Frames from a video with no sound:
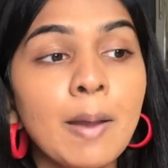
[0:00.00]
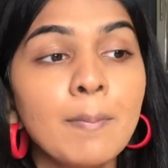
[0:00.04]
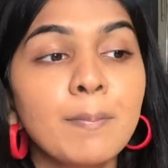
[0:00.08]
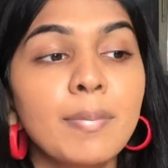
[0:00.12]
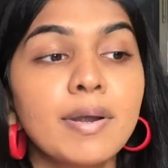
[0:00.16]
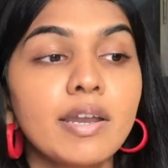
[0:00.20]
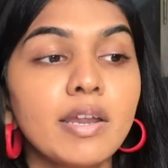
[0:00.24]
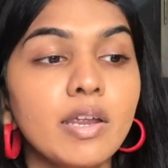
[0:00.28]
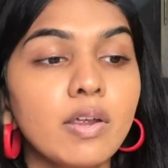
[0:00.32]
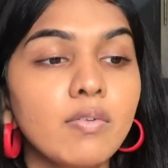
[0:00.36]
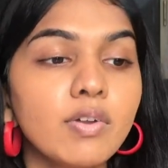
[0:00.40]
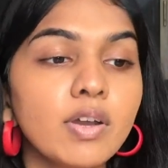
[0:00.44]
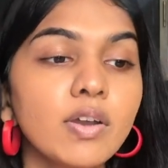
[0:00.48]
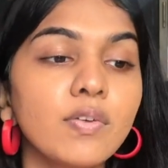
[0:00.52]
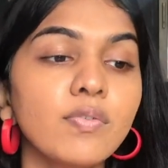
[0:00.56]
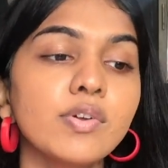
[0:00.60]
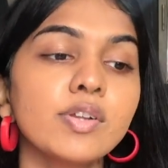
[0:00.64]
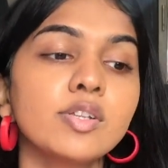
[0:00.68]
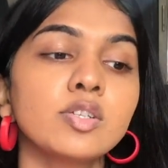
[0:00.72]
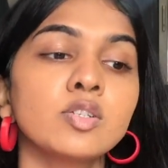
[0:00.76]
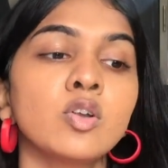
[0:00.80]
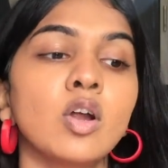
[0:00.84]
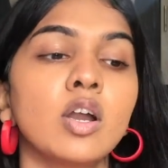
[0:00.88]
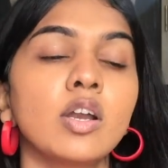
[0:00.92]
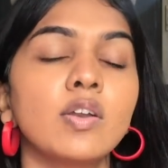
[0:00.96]
but even if
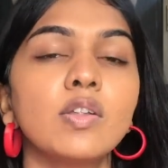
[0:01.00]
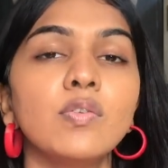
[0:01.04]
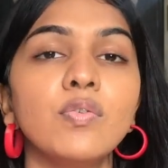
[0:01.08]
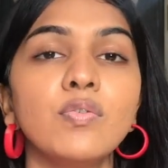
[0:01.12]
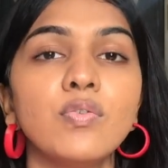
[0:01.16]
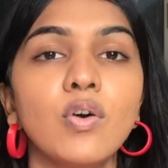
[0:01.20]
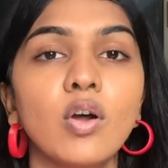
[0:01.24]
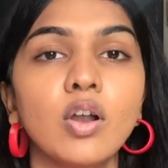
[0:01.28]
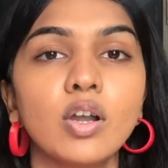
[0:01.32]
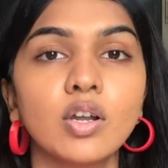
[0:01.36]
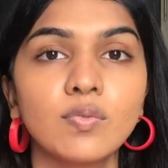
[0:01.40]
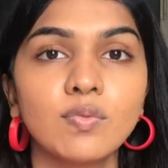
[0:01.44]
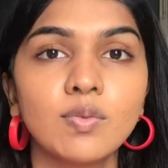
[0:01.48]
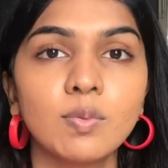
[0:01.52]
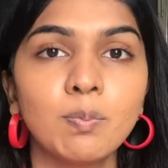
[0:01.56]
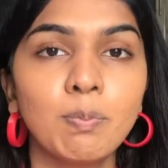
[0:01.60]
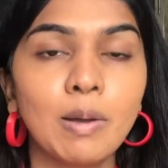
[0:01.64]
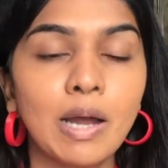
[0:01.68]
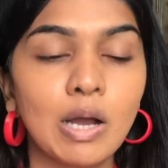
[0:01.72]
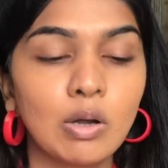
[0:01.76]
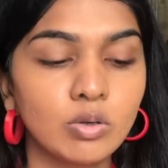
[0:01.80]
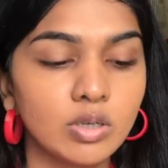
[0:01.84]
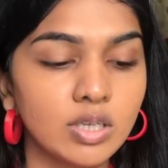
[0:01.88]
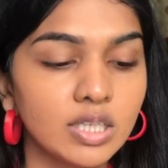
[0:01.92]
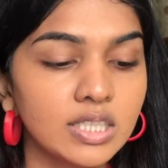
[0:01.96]
it's not the fault of the
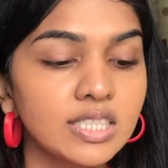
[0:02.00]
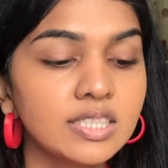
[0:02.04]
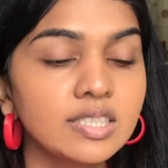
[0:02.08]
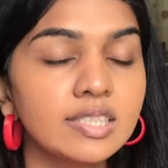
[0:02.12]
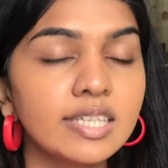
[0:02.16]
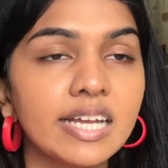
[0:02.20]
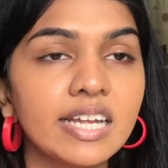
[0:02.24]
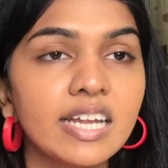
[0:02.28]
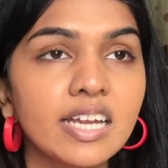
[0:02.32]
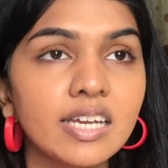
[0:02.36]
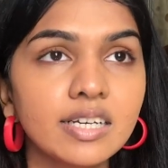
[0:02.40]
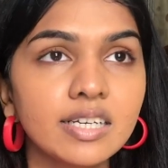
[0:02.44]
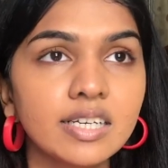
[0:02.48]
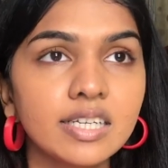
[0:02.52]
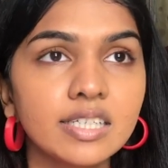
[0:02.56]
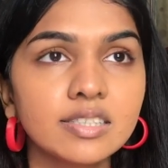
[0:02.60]
powder the second